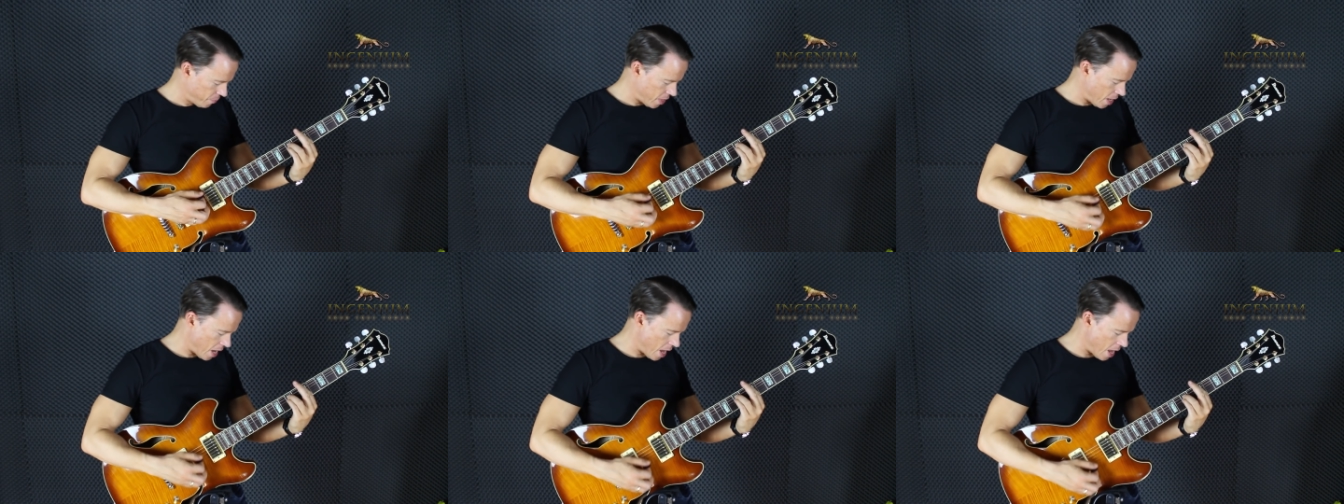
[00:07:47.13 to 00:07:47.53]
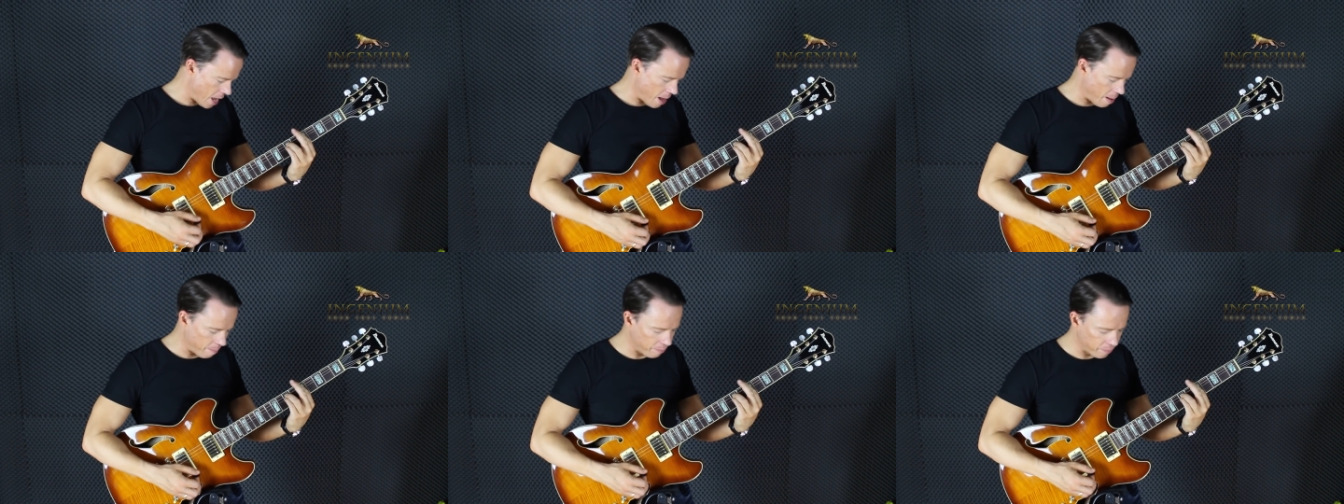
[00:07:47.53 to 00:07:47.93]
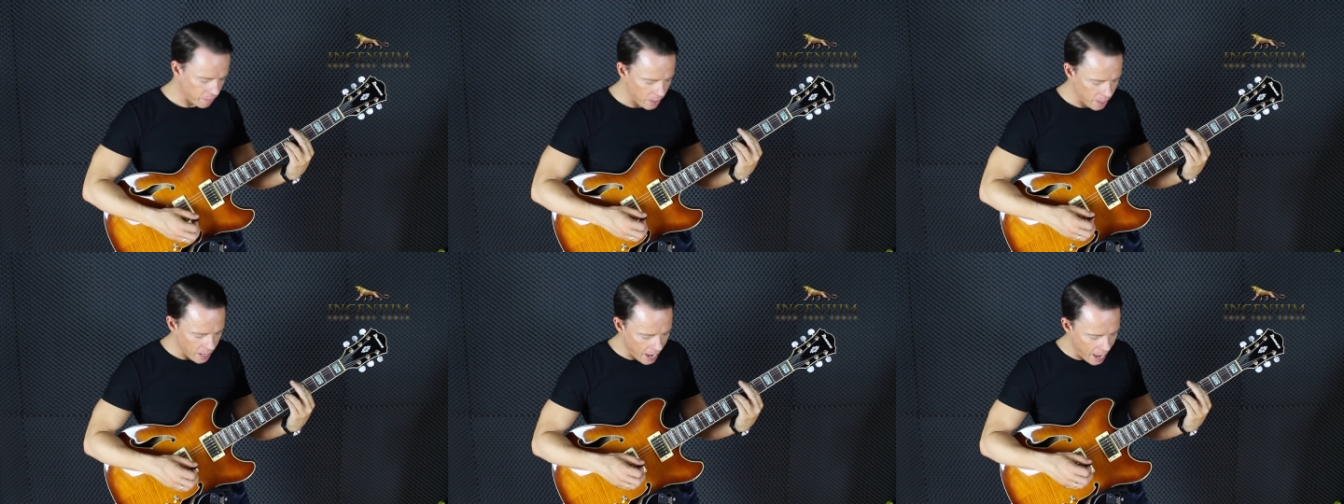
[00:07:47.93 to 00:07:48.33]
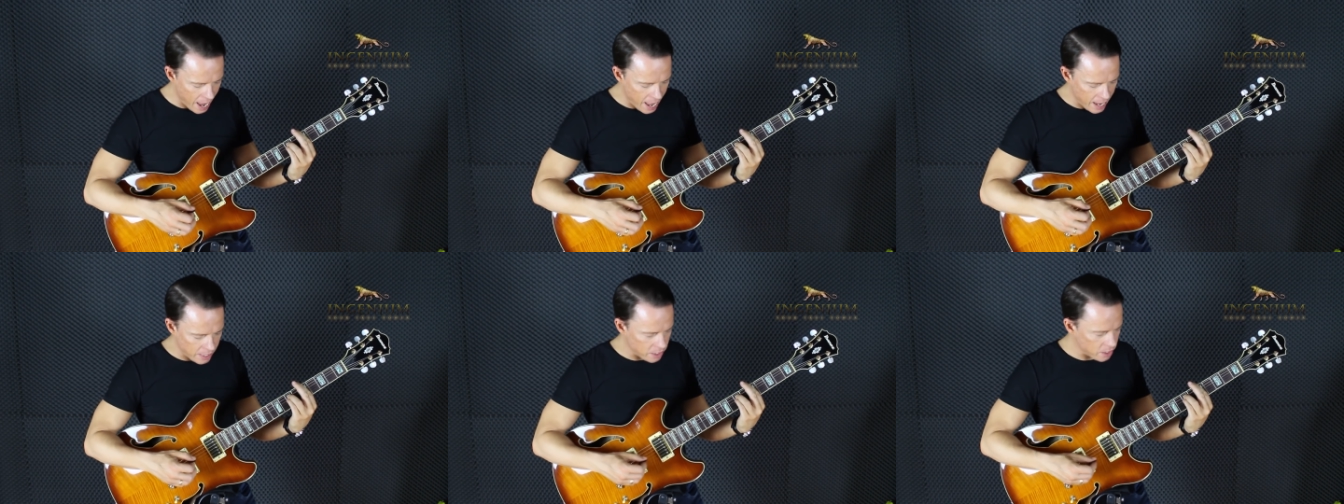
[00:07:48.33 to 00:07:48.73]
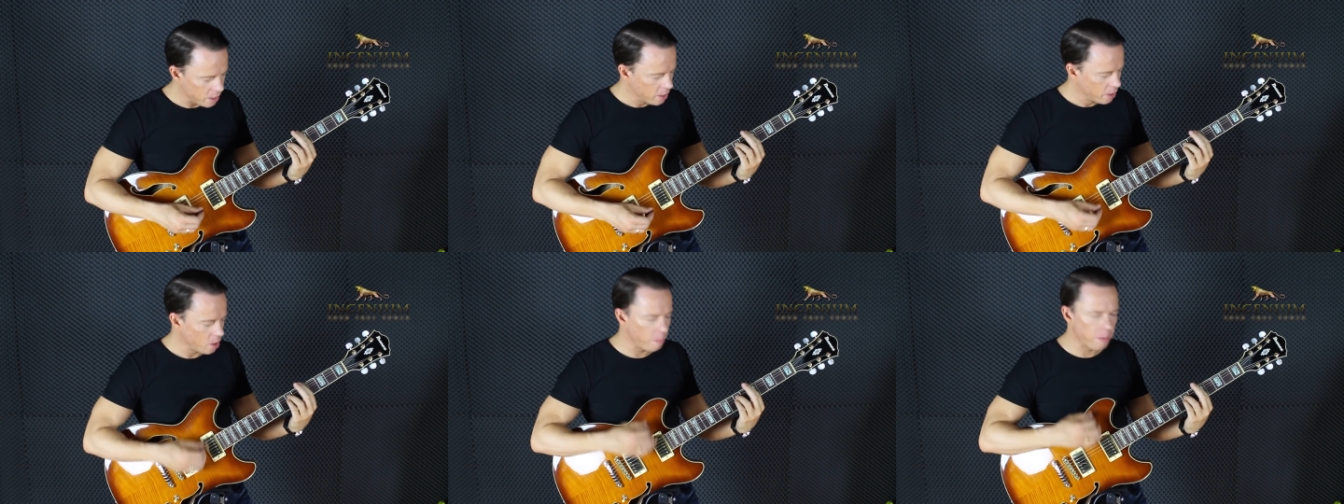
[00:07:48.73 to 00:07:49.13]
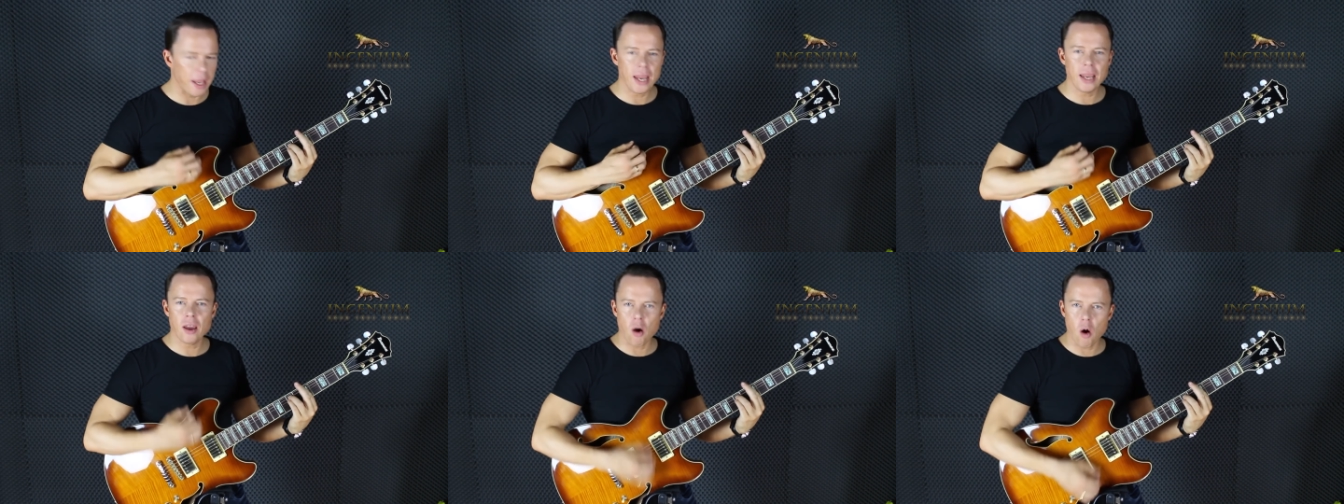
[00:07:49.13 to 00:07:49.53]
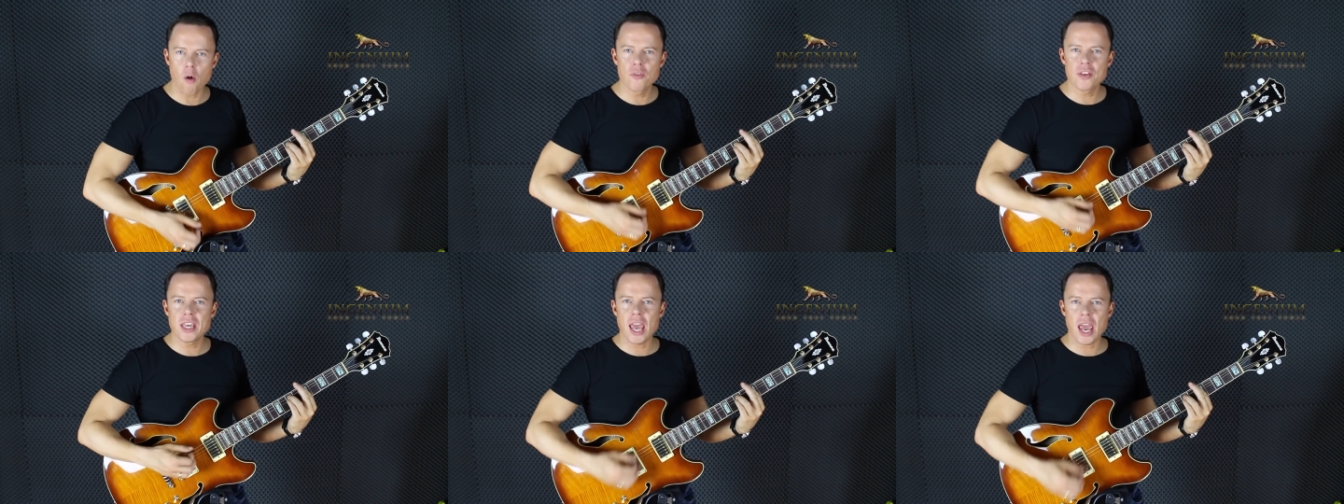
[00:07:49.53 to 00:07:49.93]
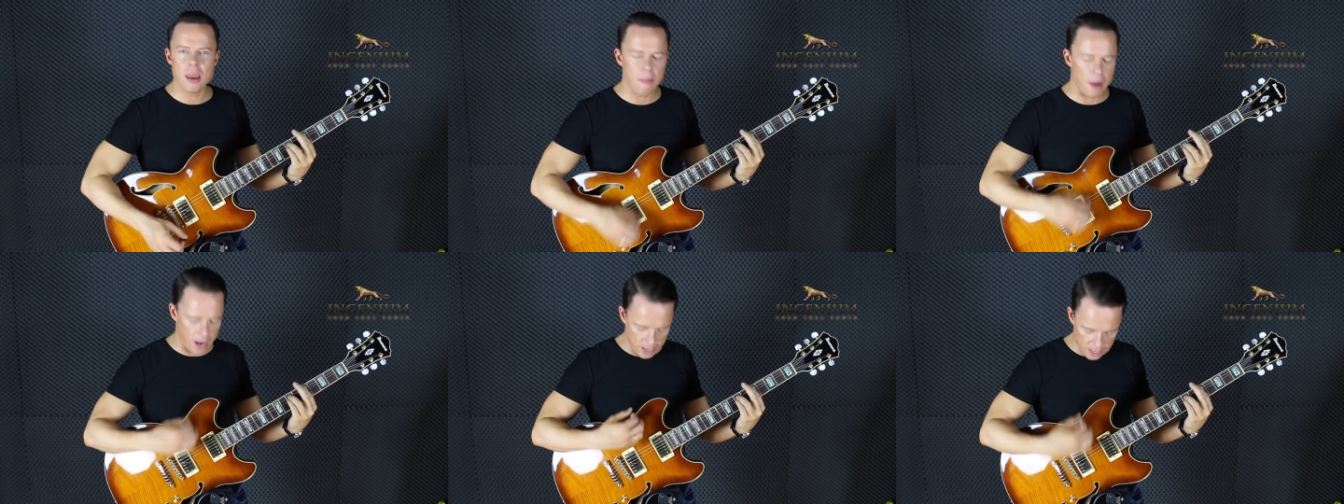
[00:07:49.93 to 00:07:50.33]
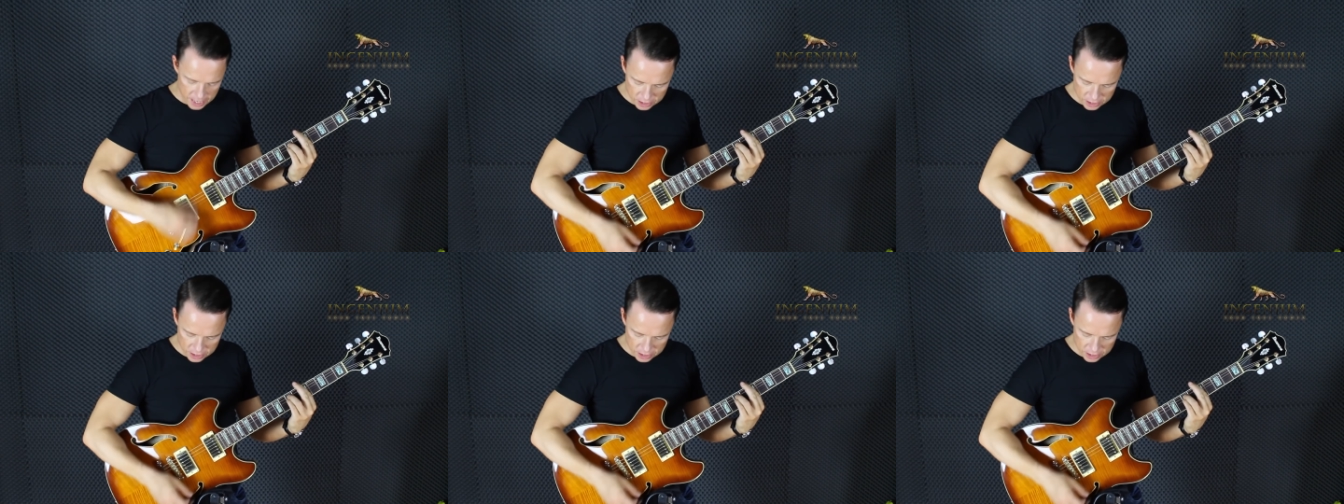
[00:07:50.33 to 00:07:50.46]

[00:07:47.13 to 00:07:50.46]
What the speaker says: And you're playing over the A minor.